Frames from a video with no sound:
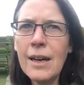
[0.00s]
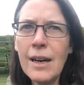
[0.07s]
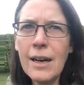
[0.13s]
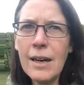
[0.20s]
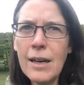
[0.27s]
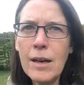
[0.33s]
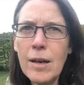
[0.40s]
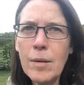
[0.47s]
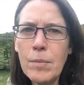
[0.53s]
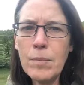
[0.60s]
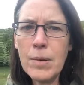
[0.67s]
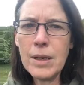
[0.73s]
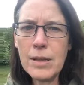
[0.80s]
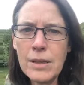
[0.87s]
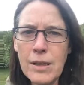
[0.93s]

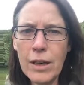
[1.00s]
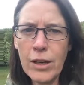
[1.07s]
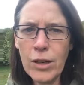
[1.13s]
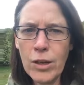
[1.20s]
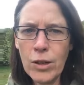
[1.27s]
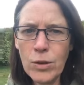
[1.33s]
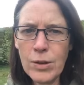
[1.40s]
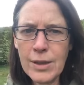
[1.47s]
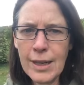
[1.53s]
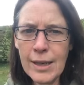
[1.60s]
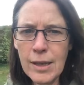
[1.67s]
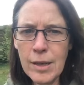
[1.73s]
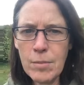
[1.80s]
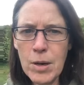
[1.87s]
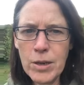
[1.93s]
So
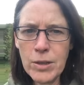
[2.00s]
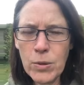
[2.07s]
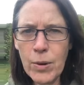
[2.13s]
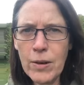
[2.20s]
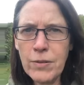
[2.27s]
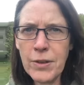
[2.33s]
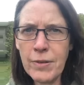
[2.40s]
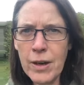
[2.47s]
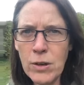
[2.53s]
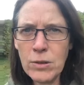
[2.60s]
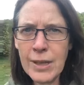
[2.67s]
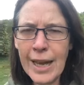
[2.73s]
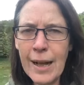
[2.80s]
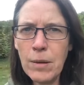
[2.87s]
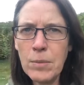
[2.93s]
Stanley, my
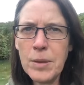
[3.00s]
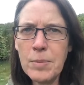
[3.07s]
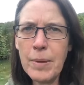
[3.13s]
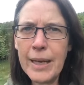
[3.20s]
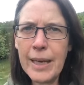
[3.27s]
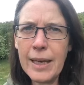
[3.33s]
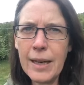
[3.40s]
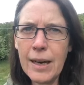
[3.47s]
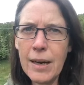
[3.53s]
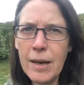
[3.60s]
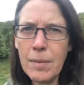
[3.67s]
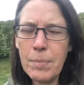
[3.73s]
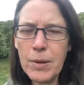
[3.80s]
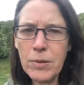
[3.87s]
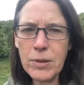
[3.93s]
12-year-old, helped me
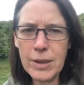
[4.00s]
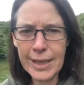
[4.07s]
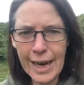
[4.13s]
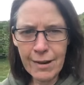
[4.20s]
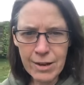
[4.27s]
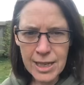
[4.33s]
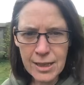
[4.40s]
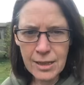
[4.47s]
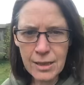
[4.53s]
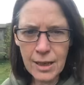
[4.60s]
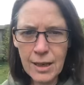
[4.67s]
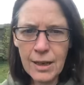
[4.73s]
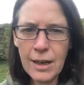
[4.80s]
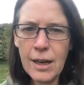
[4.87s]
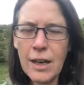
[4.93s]
build the terrace
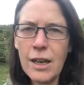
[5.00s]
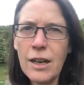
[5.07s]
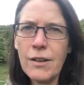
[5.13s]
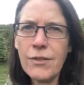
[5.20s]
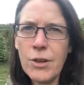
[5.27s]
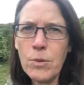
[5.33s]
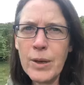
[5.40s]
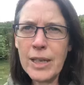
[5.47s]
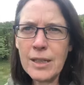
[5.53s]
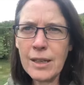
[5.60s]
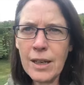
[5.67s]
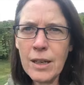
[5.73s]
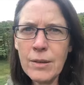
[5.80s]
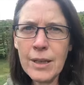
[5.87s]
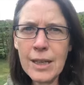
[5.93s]
a few weeks
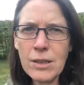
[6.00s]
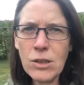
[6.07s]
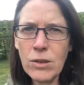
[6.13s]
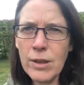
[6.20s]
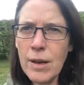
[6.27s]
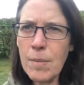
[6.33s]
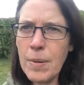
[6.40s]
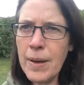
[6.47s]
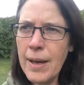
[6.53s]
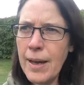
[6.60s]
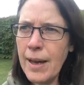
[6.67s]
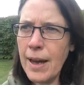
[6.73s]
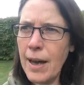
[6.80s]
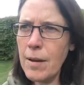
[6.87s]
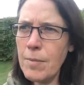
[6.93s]
ago, and that's gone up.
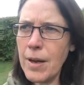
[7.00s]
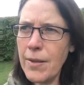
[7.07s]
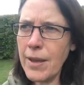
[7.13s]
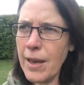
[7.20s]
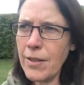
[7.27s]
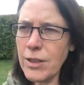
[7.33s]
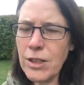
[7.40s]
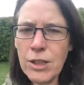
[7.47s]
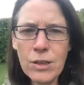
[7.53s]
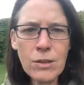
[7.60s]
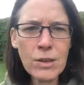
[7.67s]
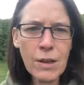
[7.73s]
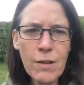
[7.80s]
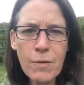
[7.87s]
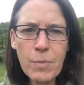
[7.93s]
And the other
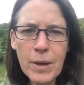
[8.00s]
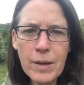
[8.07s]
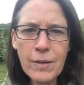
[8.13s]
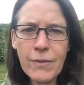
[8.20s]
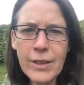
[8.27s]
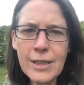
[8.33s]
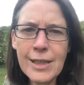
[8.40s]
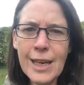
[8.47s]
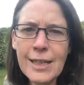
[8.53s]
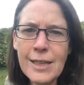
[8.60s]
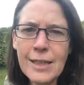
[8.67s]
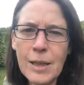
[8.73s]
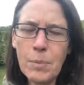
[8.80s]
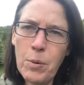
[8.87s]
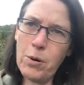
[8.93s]
two have been
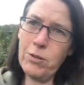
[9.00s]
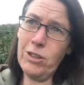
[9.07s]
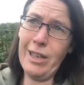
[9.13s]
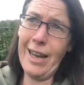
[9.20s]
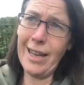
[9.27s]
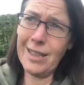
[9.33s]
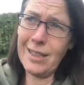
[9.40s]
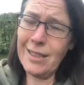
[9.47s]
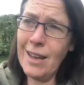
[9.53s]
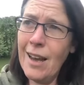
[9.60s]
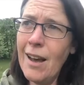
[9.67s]
fantastic projects